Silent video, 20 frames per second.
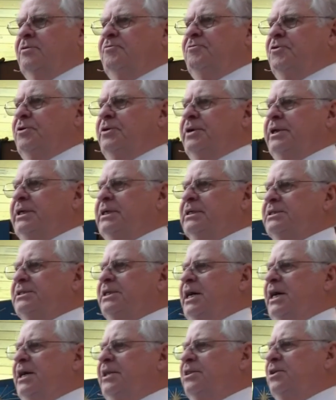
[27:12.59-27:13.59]
For it is
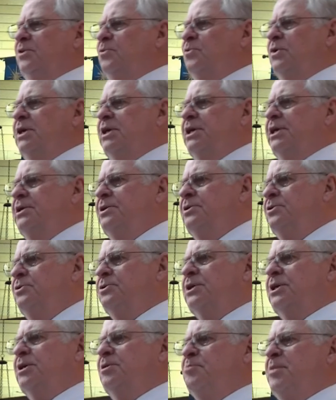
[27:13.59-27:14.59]
not the one
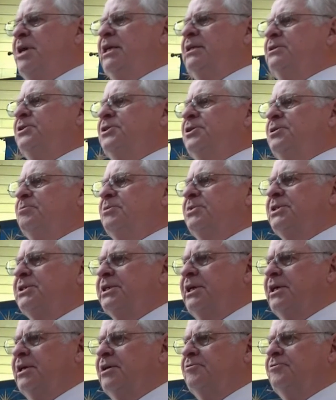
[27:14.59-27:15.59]
who commends
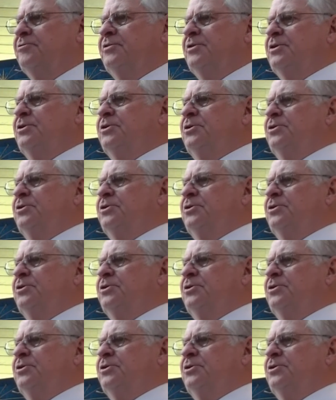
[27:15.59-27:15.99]
himself